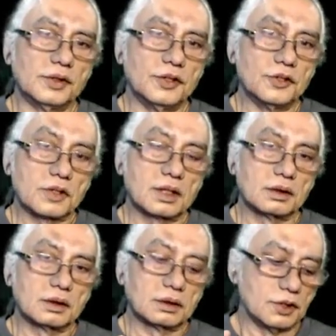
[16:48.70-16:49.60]

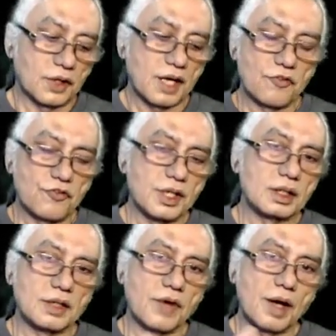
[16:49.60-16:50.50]
you can
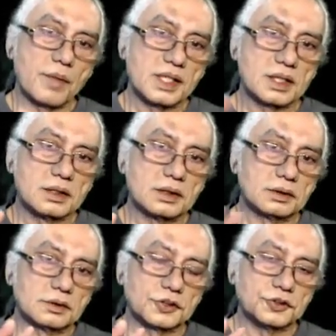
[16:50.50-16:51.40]
feel the
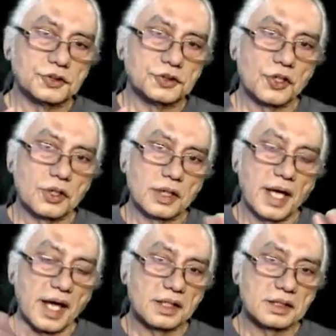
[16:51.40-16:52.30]
vibration through your
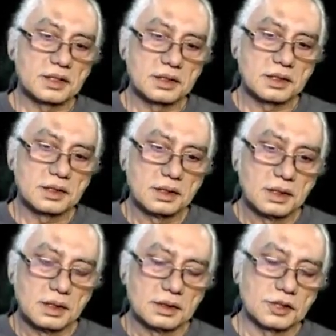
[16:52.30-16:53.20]
hands.
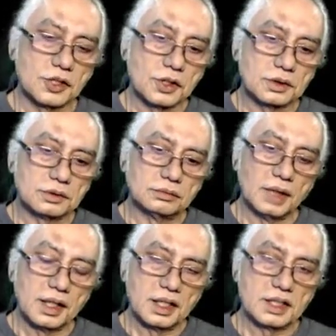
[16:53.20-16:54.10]
So
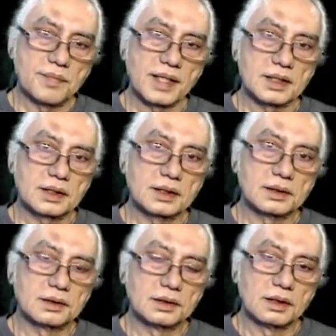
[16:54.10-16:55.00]
in this method,
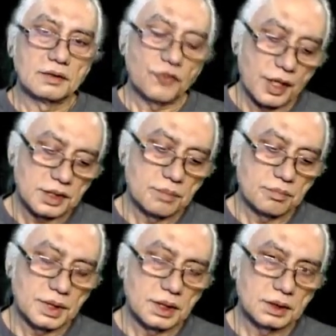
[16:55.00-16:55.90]
for
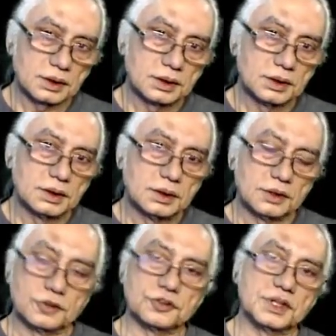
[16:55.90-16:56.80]
example,
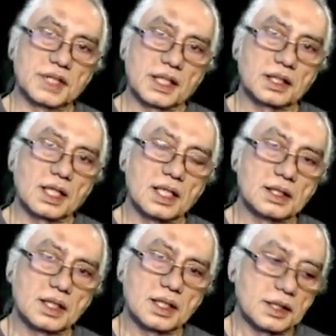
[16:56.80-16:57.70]
to detect a
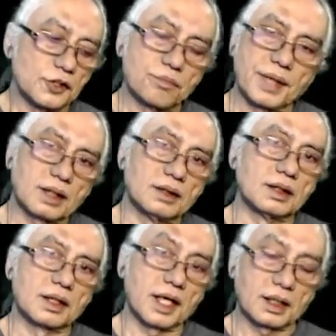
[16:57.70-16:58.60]
color, you pick
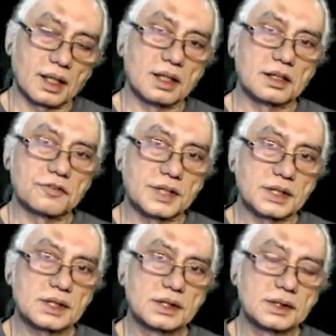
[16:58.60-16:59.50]
a red color
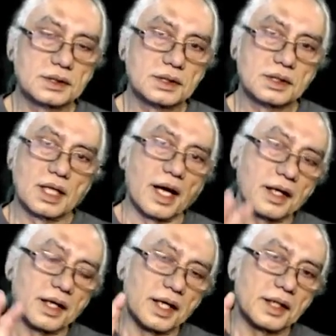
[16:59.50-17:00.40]
first,
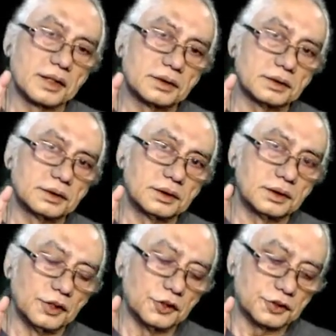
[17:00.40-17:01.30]
and then
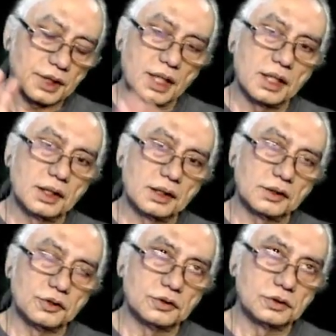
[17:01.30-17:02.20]
you try
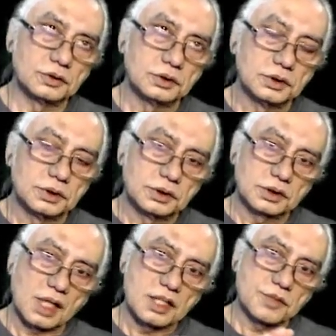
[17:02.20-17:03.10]
to
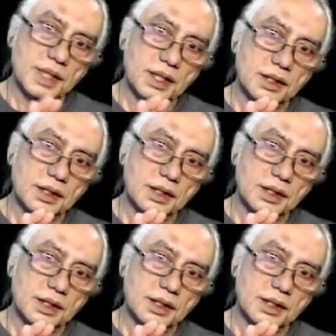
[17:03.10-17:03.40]
transmit